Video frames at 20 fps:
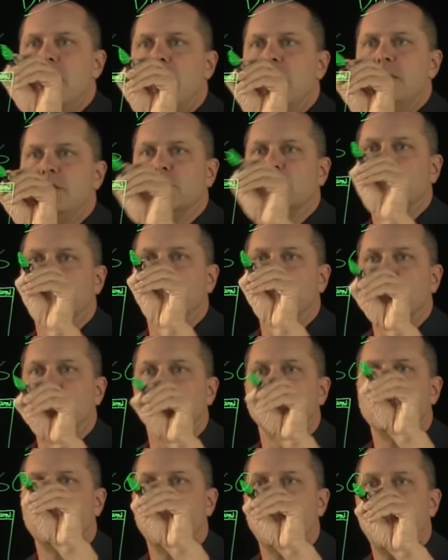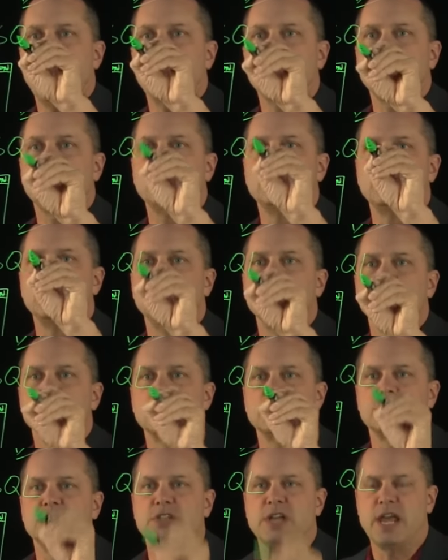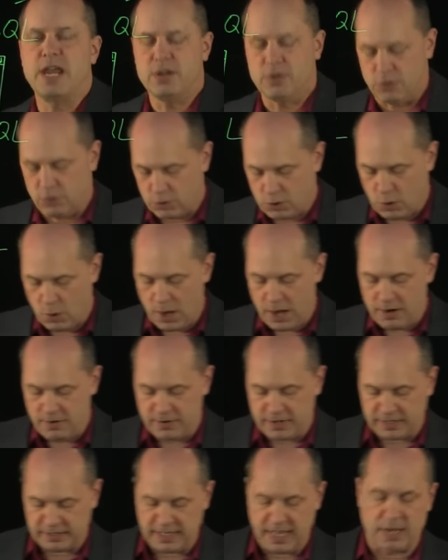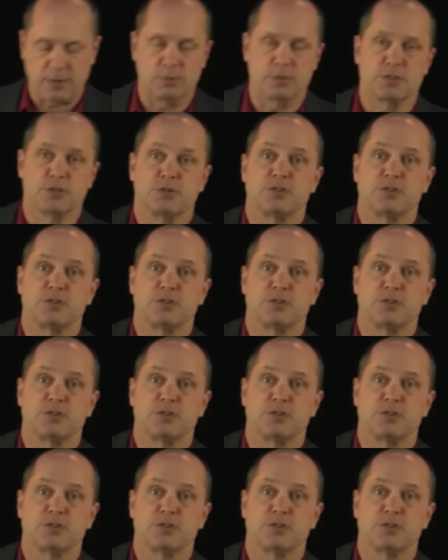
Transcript: and you'll learn how to use standard querying language,